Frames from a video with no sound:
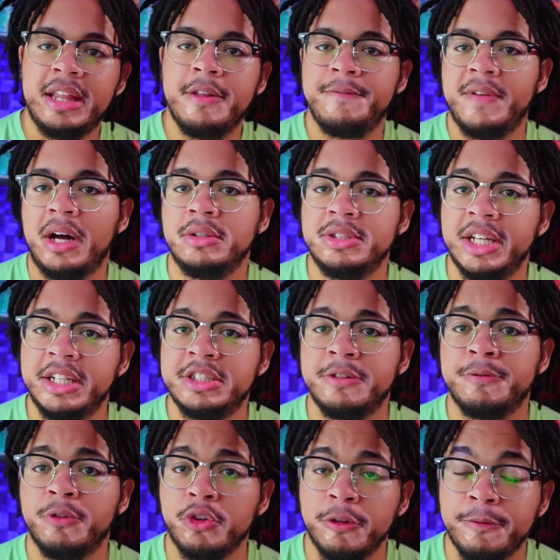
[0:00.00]
the foundation
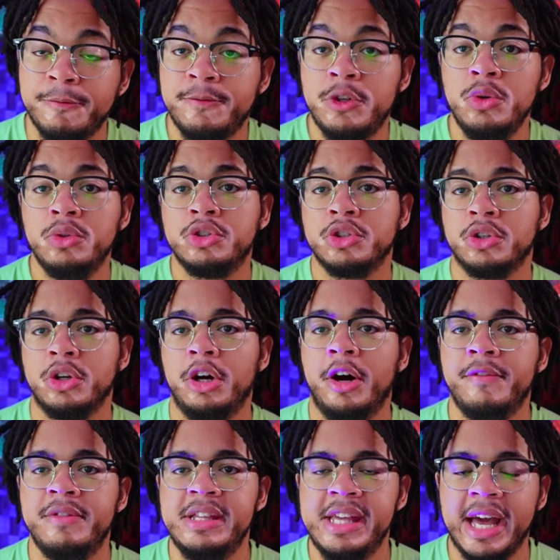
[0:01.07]
for the future
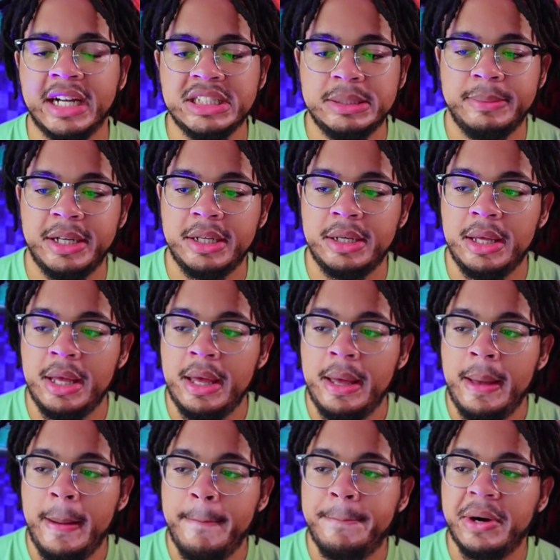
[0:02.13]
of the X-Men.
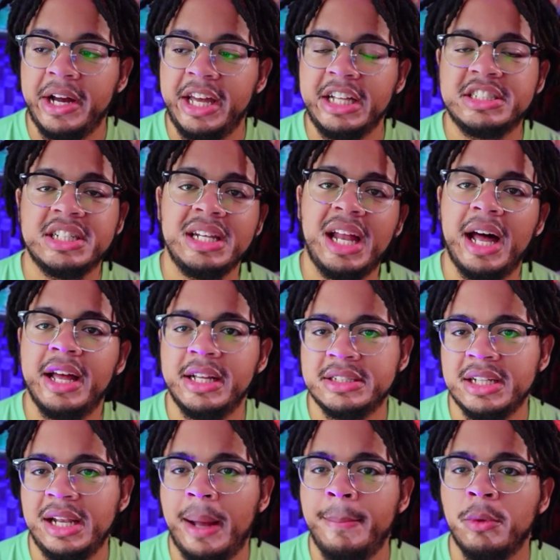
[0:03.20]
But it's a
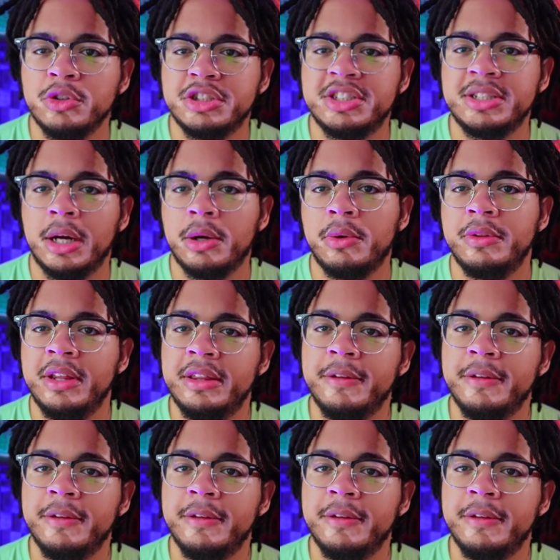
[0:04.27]
lot more subtle than the